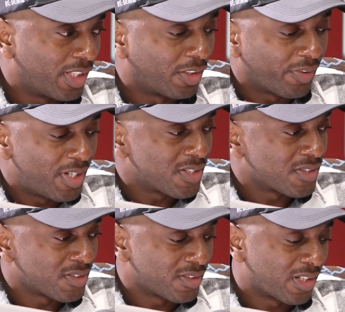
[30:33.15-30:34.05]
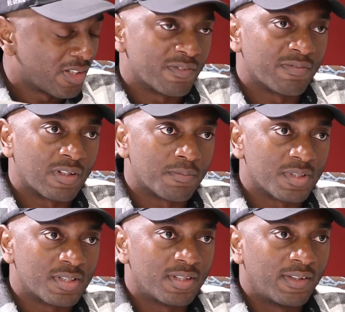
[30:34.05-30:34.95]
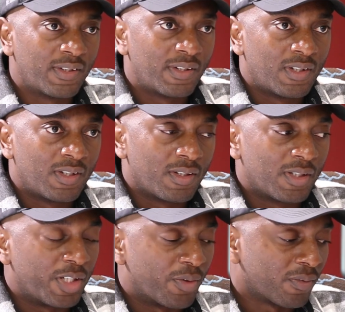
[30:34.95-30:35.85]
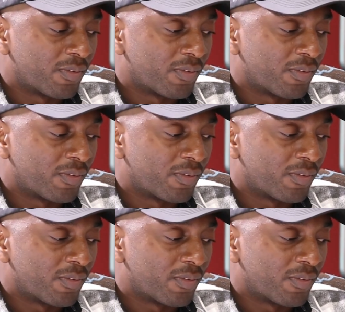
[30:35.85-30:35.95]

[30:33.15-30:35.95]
creates a certain kind of environment, you know,